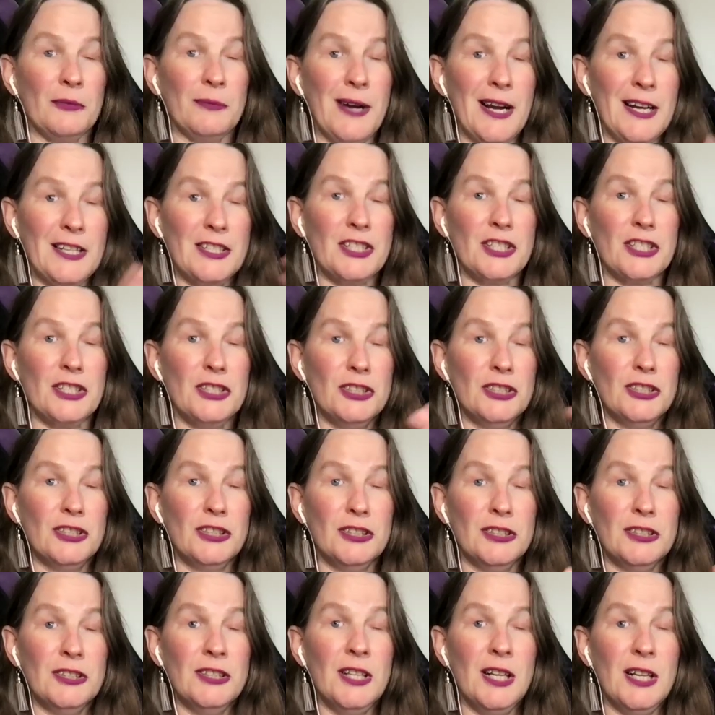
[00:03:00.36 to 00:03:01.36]

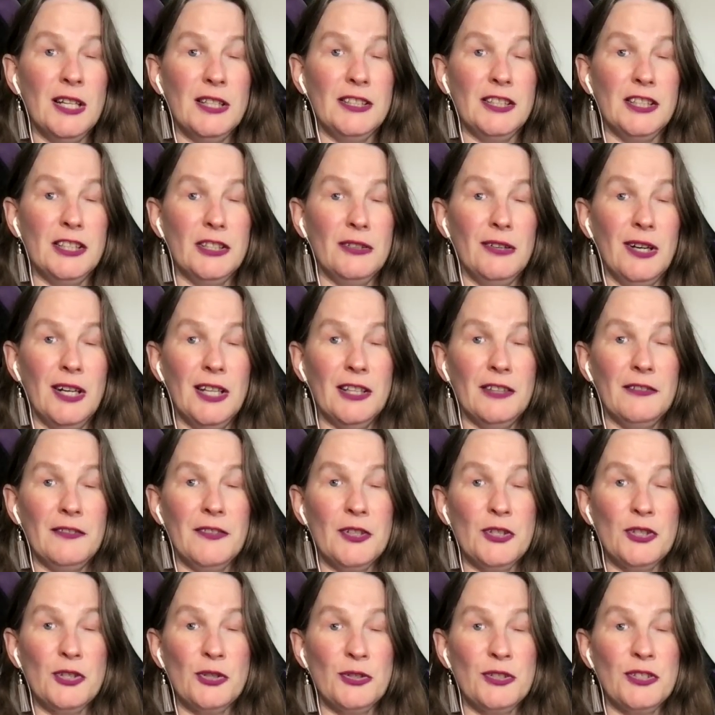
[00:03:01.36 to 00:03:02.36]
irrational, all of
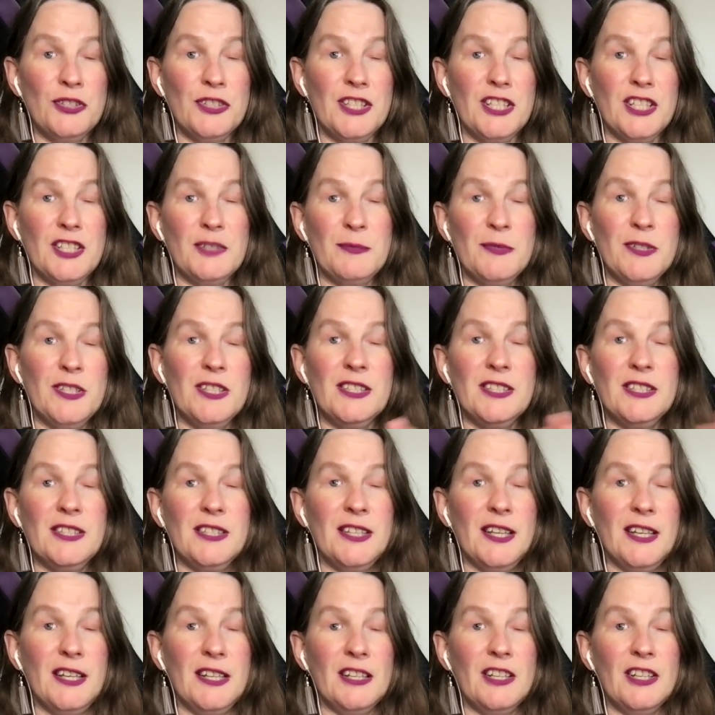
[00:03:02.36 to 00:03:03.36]
those sorts of things, but
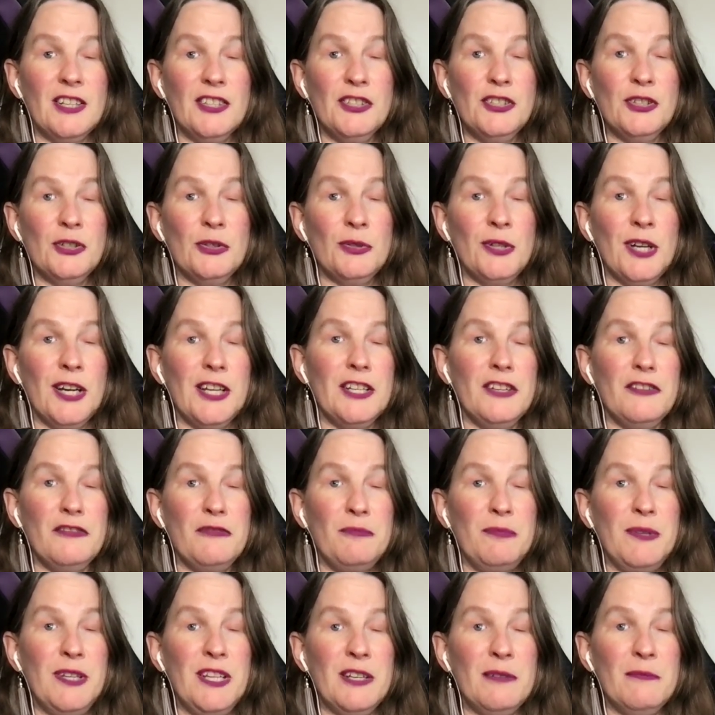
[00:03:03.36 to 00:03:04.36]
they can also kind
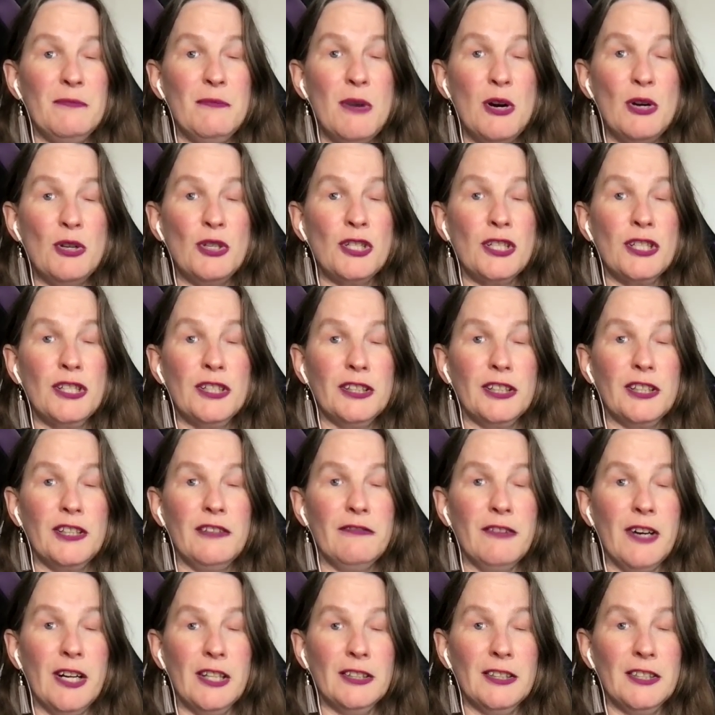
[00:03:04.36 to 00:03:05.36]
of be emotionally
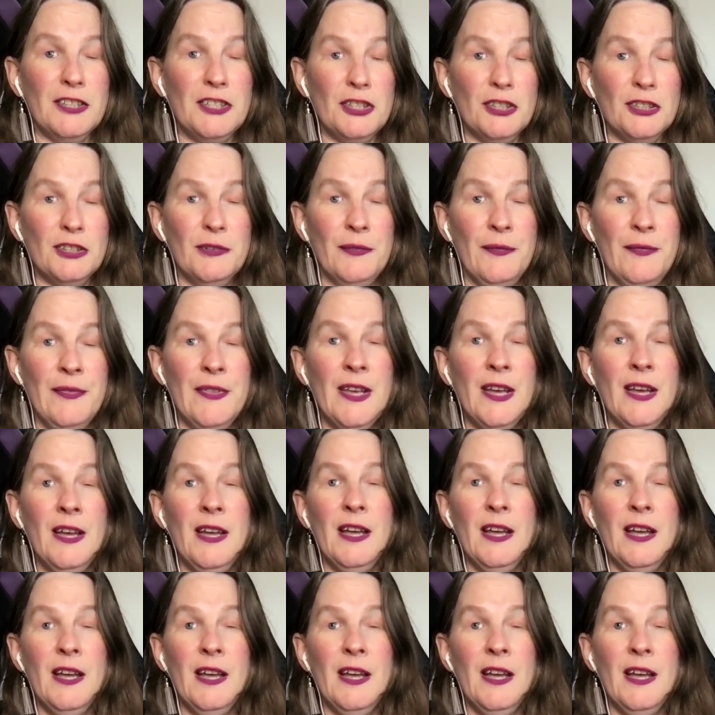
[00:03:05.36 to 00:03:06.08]
volatile.